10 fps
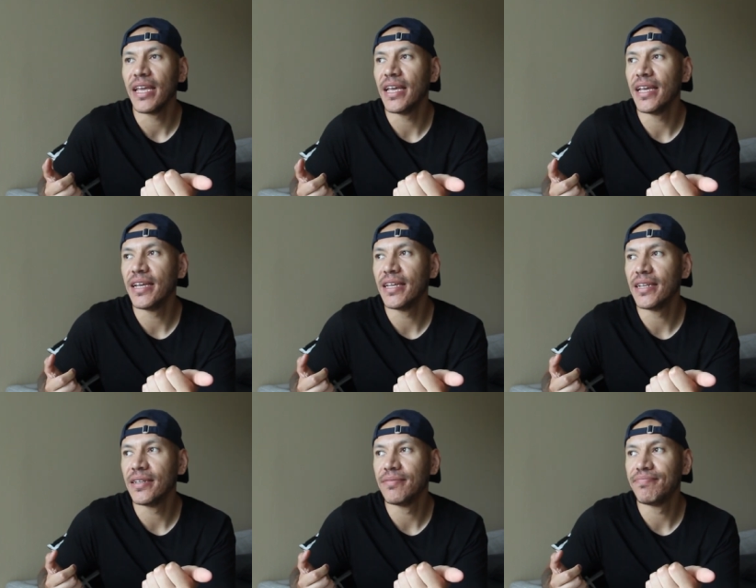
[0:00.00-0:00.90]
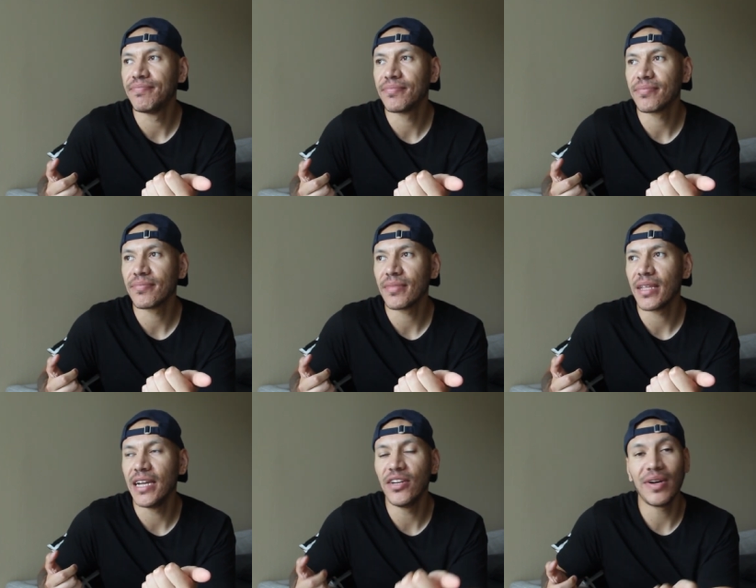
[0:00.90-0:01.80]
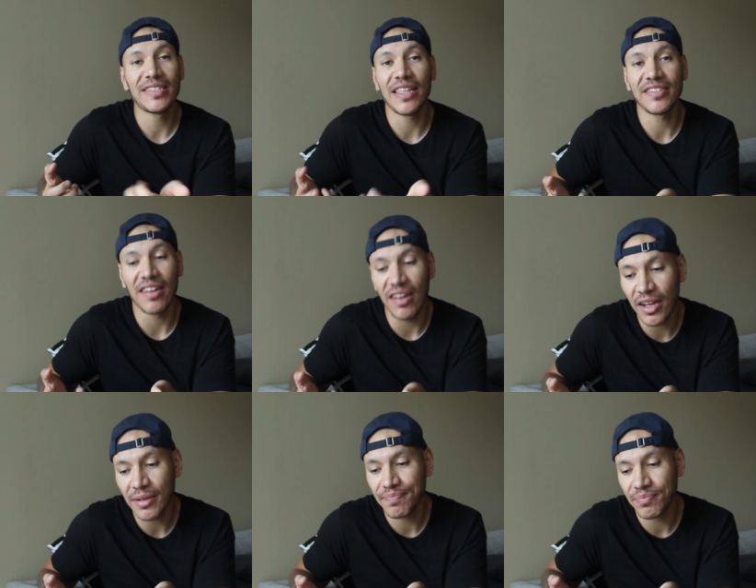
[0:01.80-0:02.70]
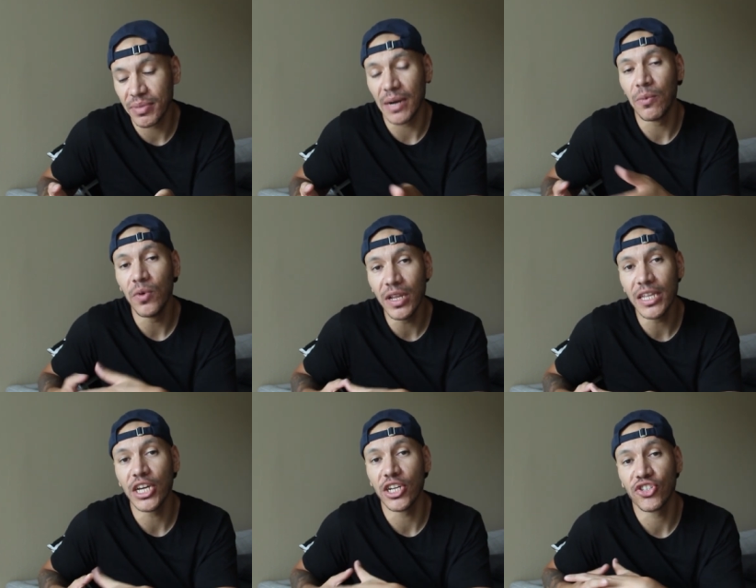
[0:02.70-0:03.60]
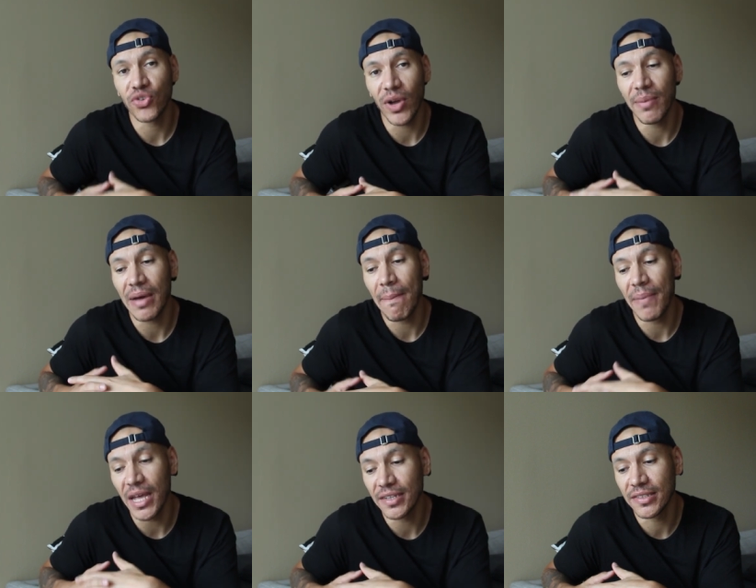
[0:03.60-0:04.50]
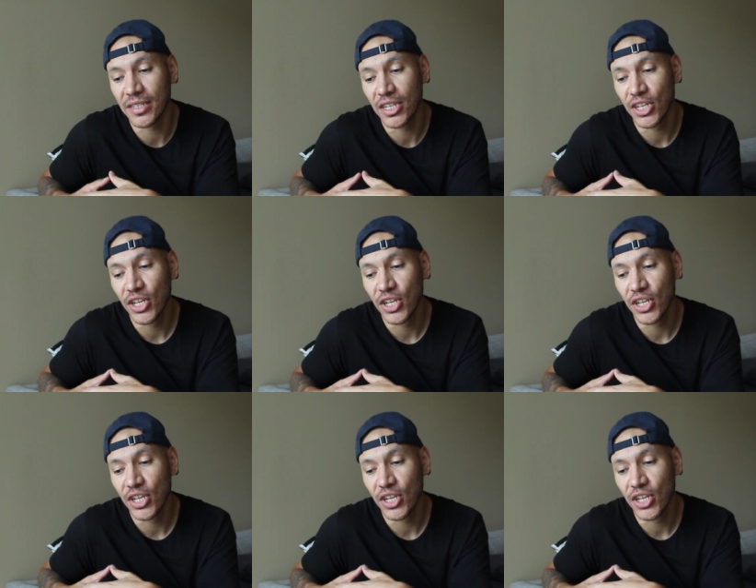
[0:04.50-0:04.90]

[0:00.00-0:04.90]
and I know I say this a lot, but I'm really gonna try my best